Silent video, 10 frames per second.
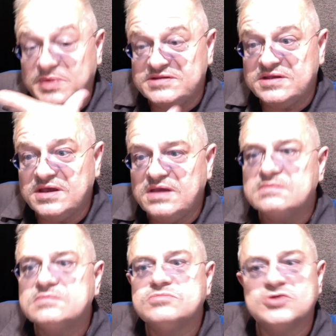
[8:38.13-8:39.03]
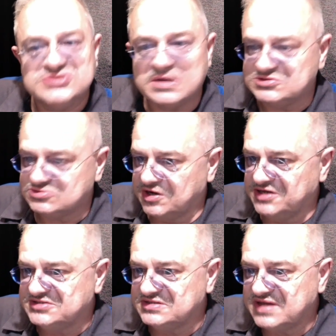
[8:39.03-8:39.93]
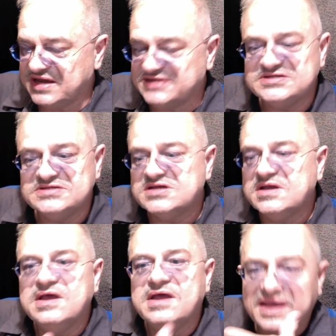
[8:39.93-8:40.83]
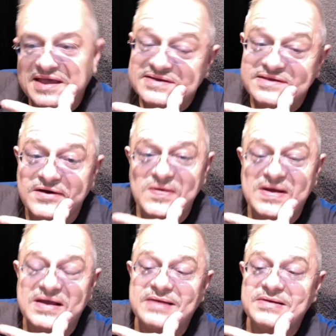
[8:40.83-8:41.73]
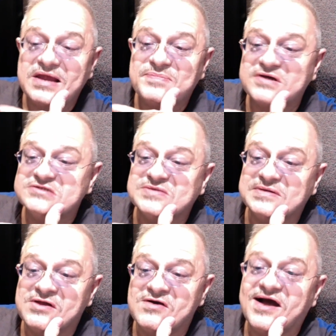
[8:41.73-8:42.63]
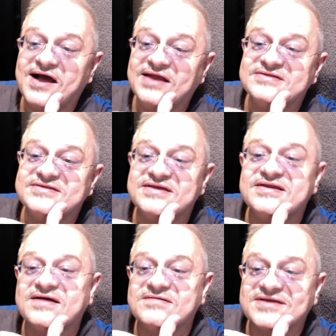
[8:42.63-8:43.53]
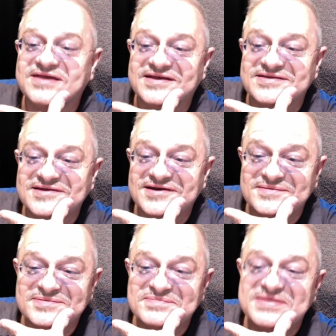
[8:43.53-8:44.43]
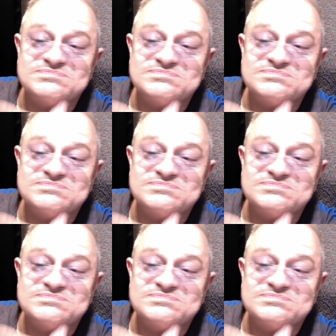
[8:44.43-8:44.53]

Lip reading: I like sweet tea because I was raised in Texas. And, I'm not opposed to a Long Island tea now and again.